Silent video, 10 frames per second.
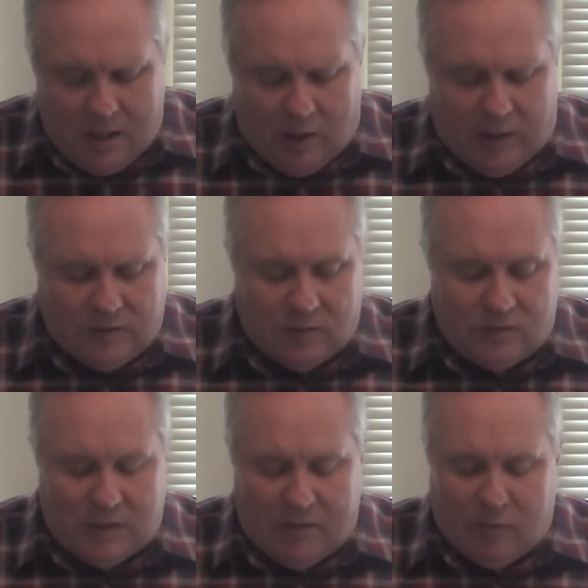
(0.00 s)
Okay, so
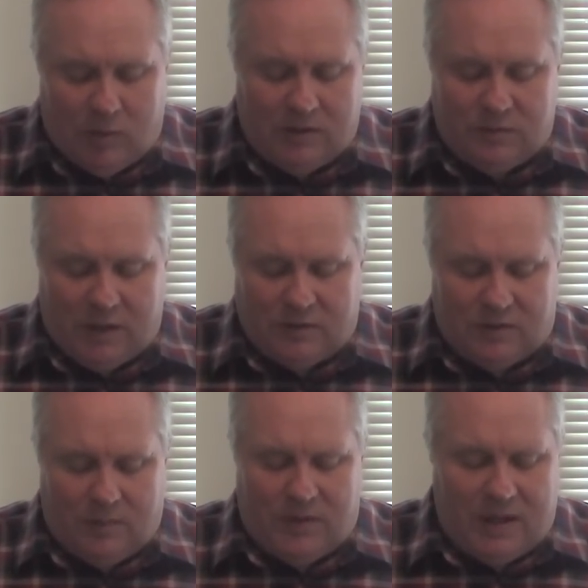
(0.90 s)
everyone has felt
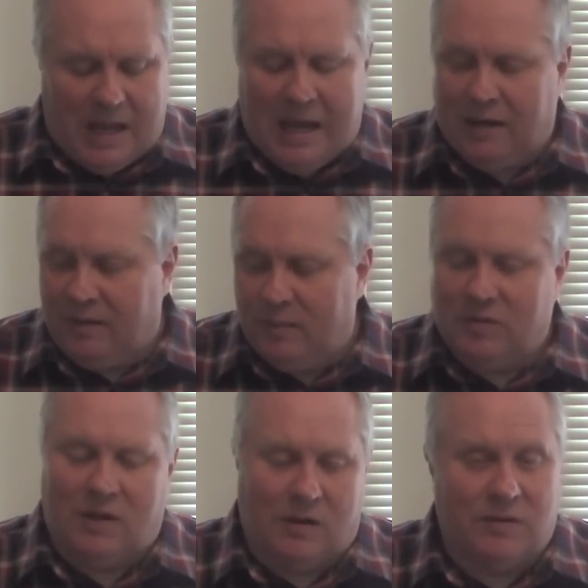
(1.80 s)
something higher to
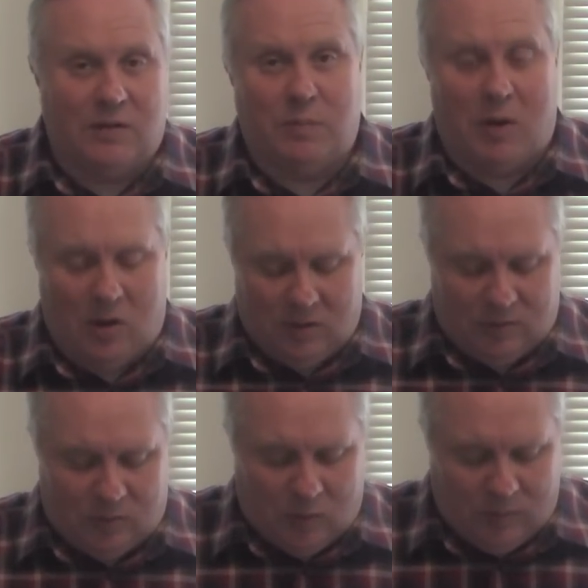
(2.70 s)
themselves. That's Paul
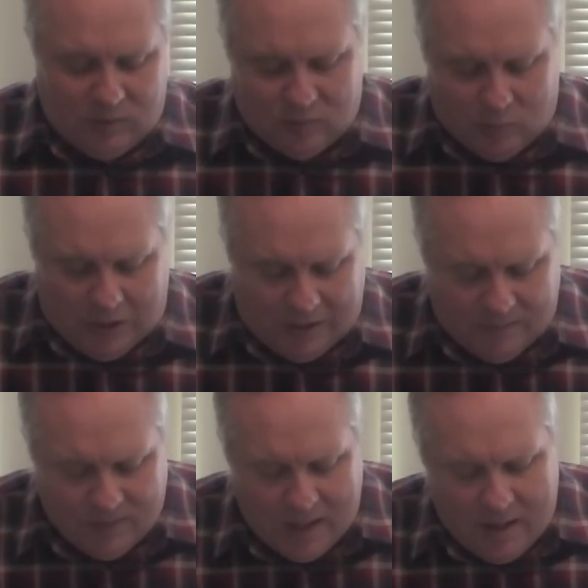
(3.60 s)
in Romans
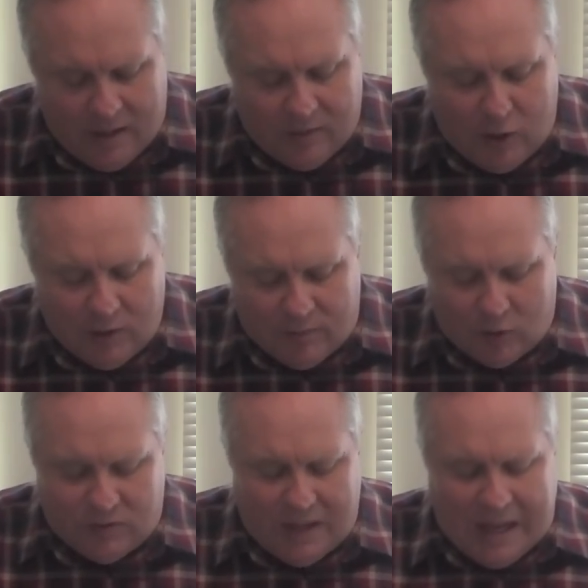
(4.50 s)
1. The
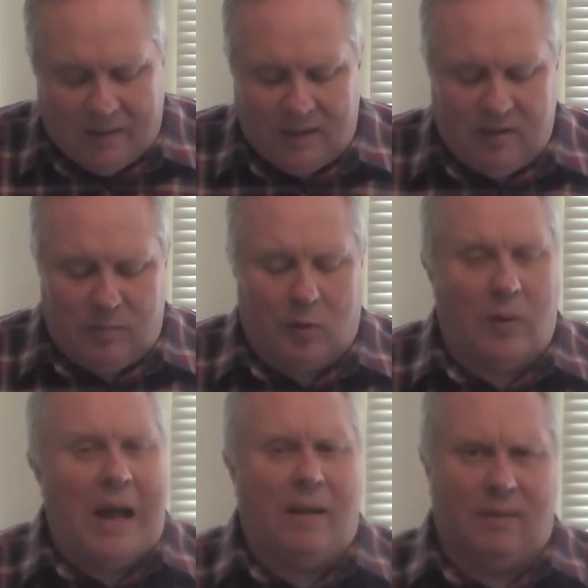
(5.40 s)
universality of
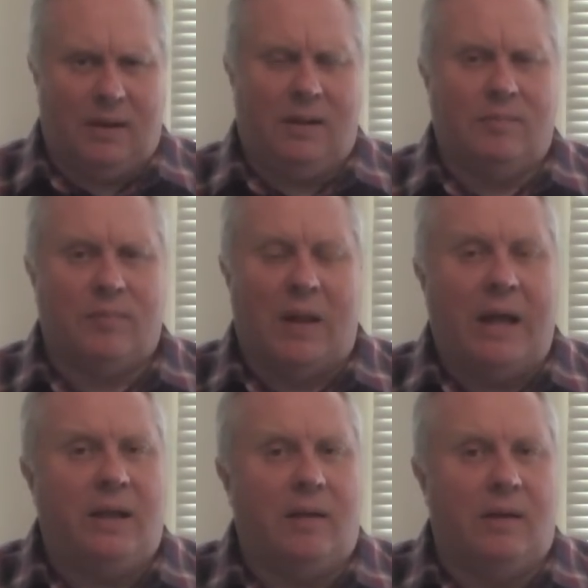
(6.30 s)
morality.
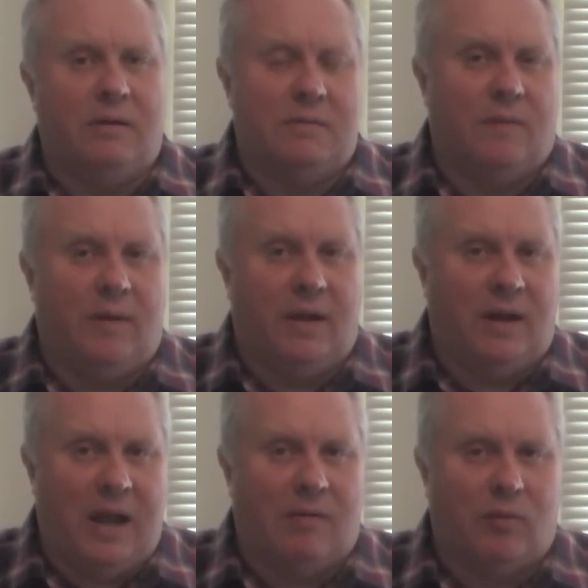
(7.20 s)
Like
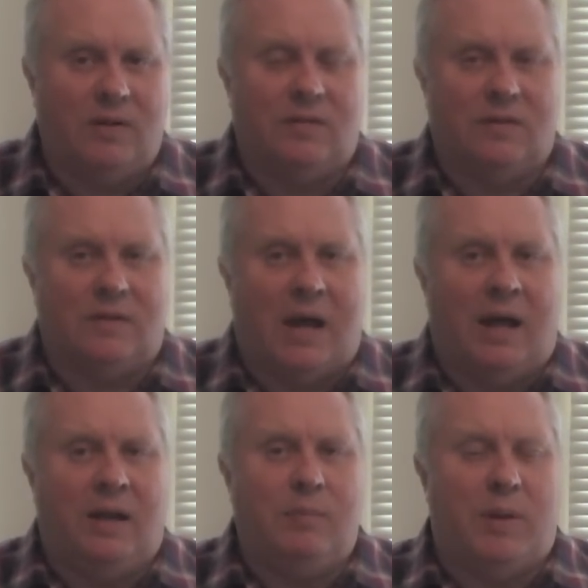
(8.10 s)
in every
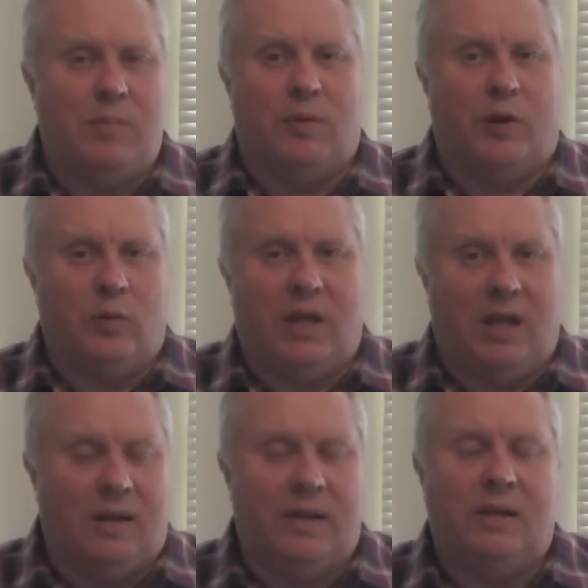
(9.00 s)
society, people know
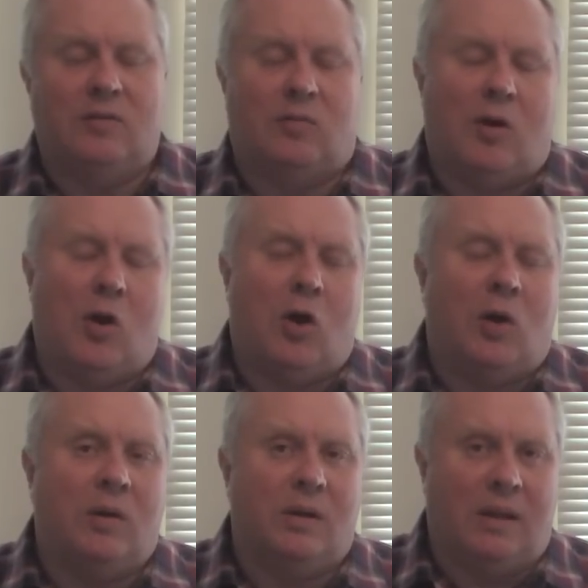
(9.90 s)
killing is
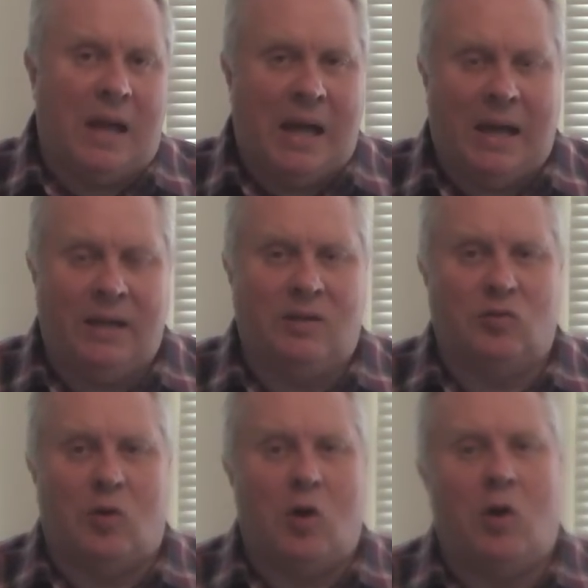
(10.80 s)
wrong, lying
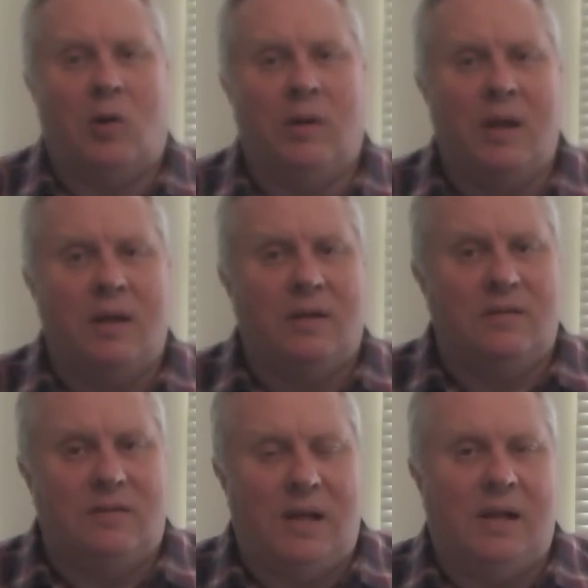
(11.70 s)
is wrong,
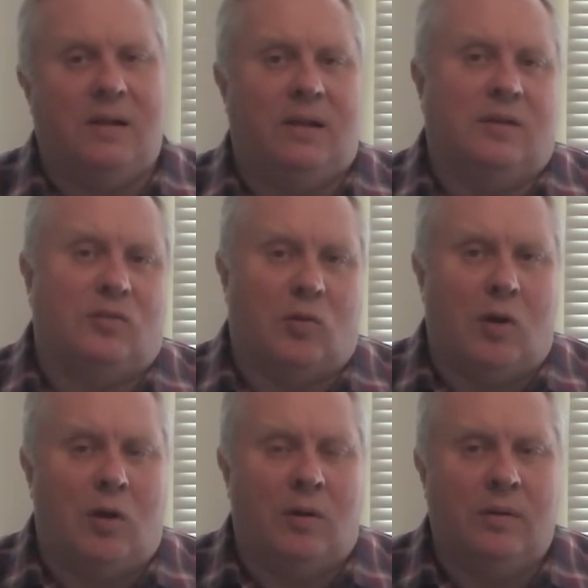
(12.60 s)
stealing is
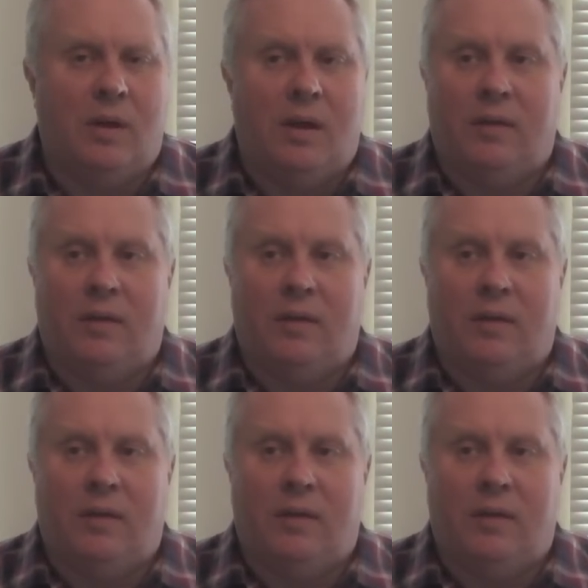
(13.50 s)
wrong.